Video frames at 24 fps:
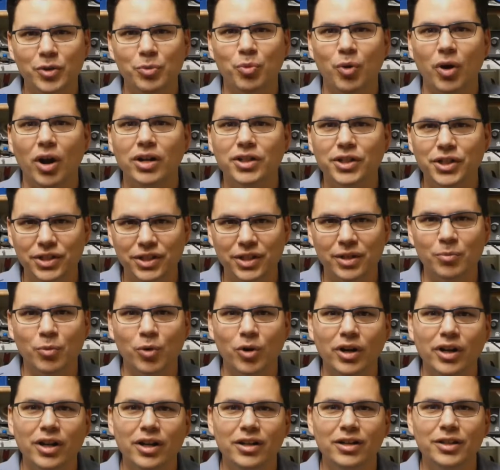the projects I'm
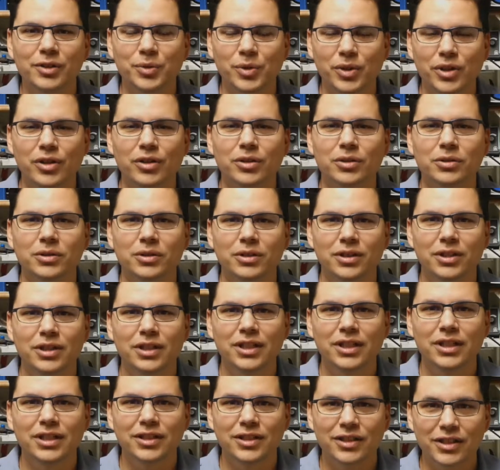working on with you.
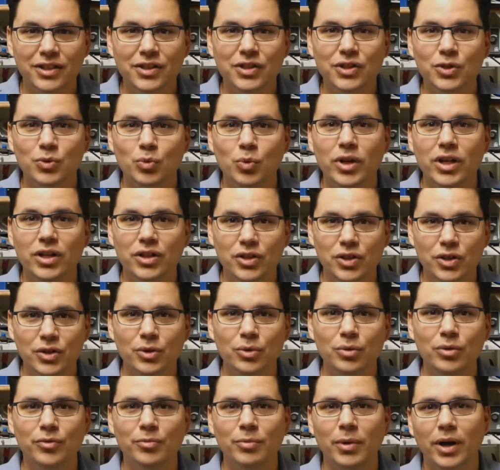This is week
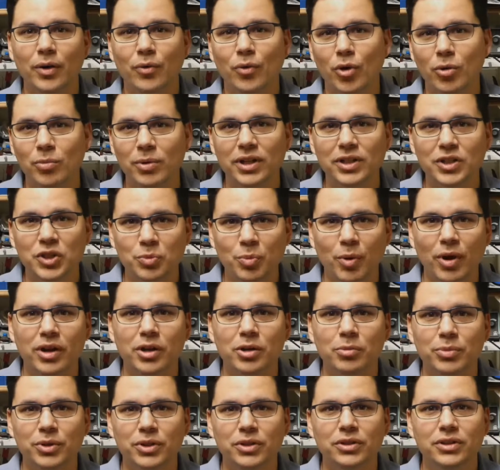two of my robot spider
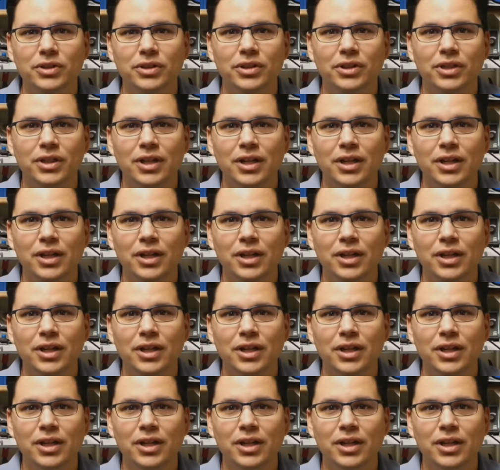build.